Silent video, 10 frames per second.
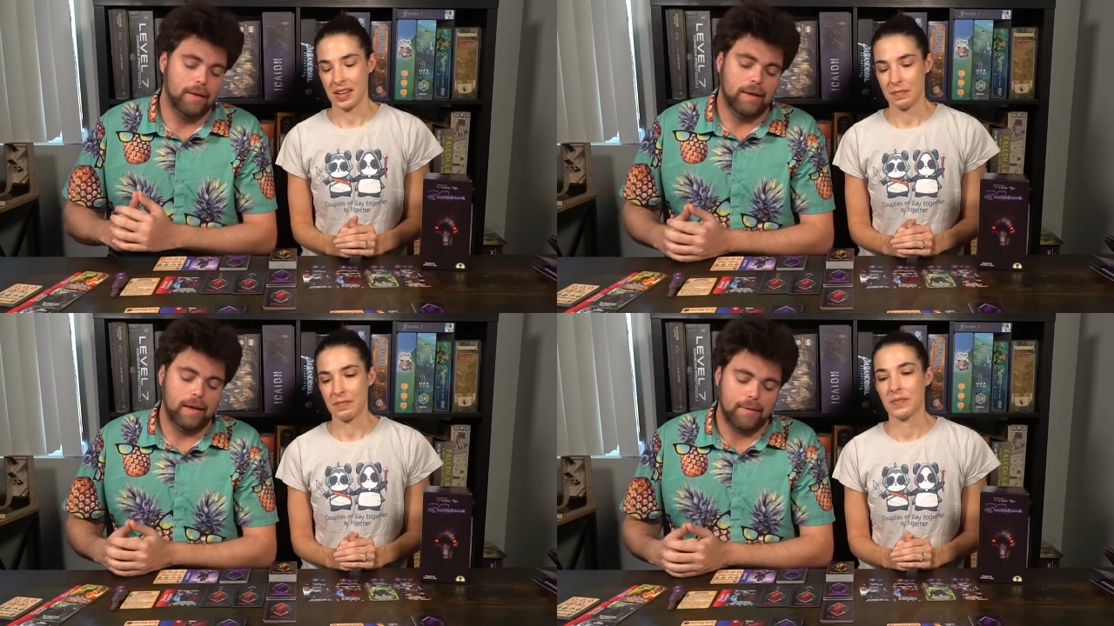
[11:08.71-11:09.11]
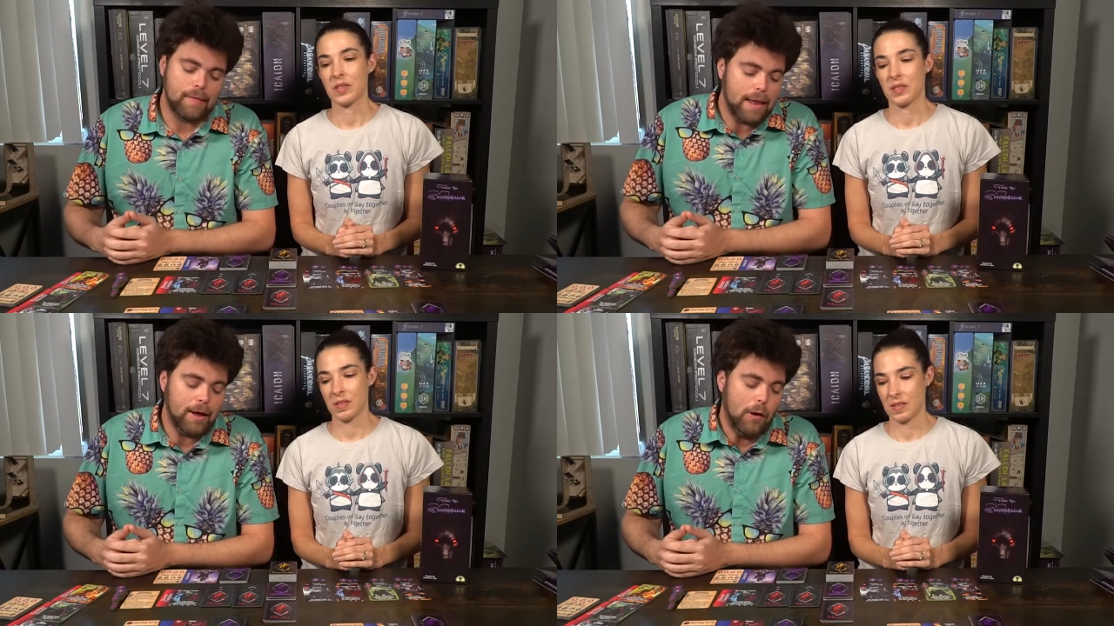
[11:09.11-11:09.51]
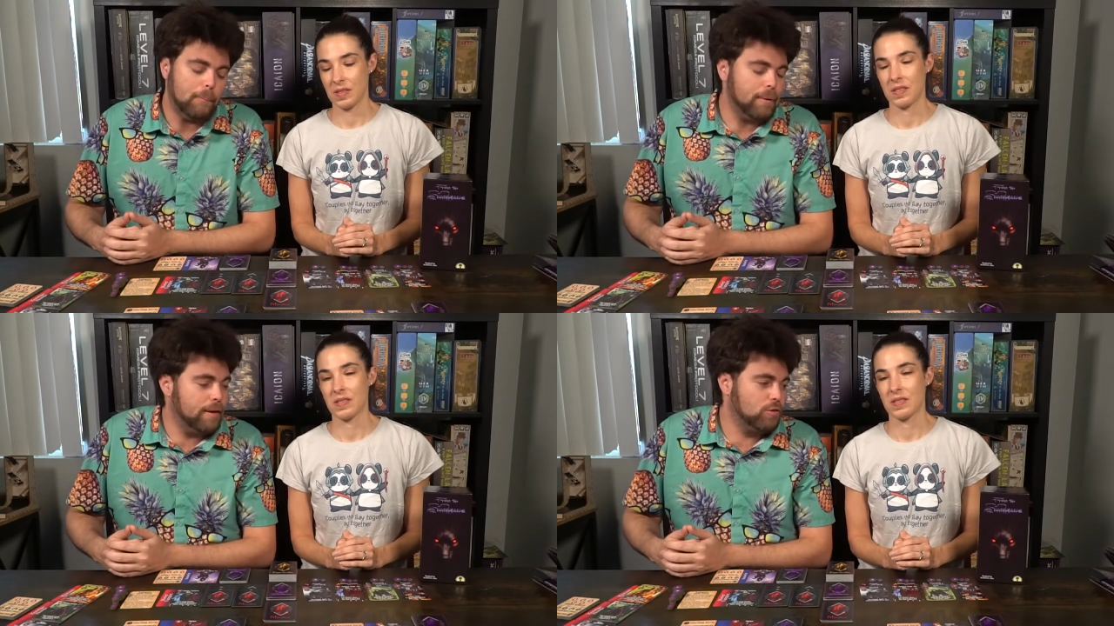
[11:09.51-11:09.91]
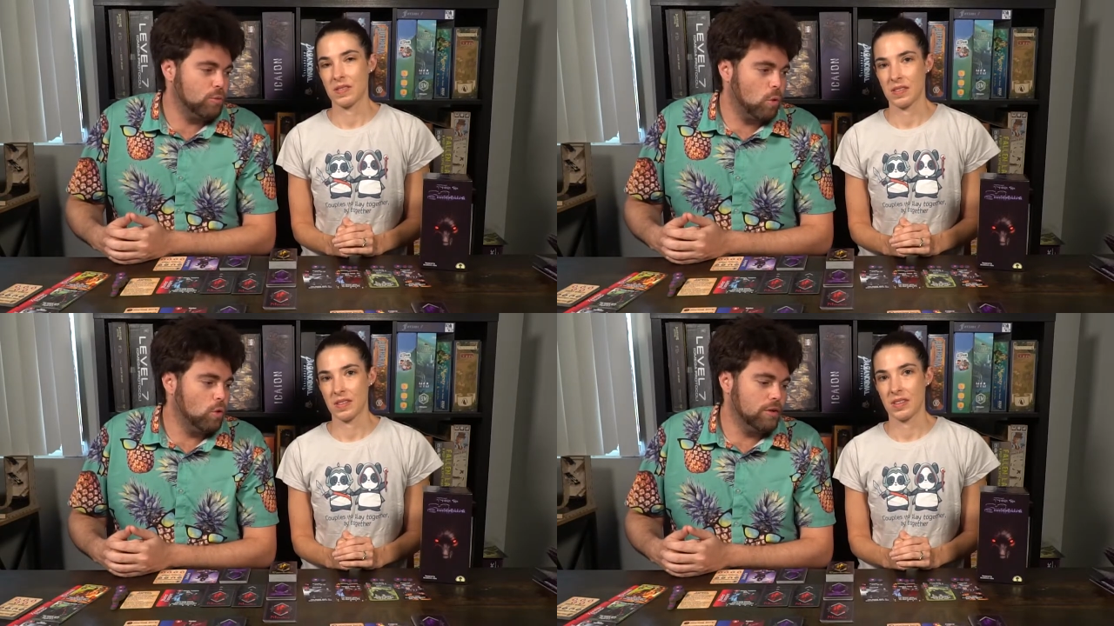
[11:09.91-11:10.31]
Speaker 1: Yeah. And that all plays
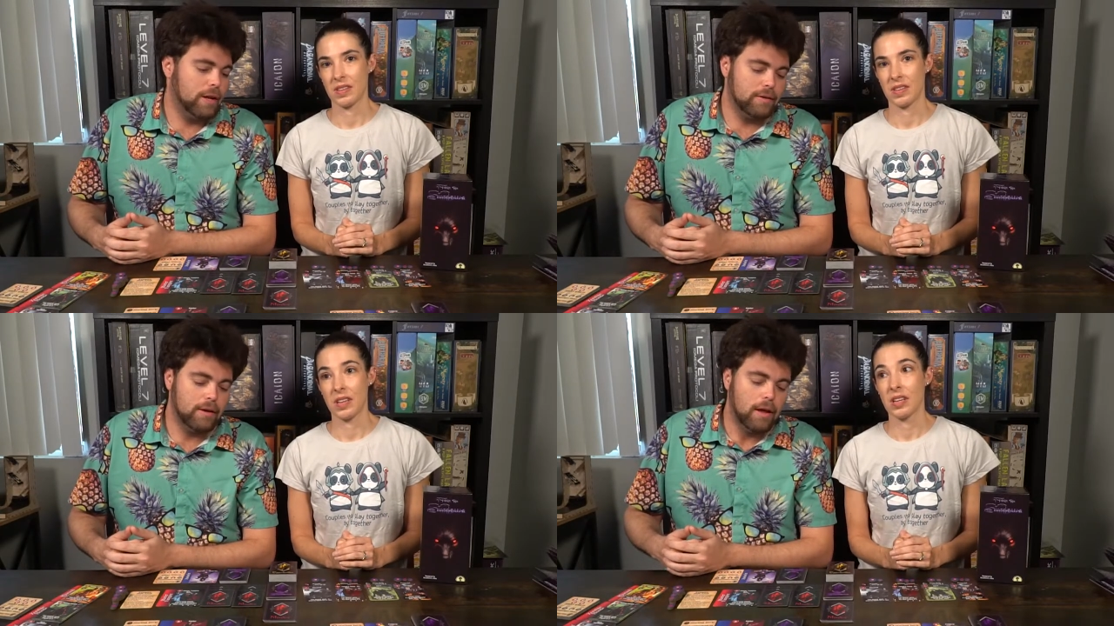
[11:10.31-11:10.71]
a role in it.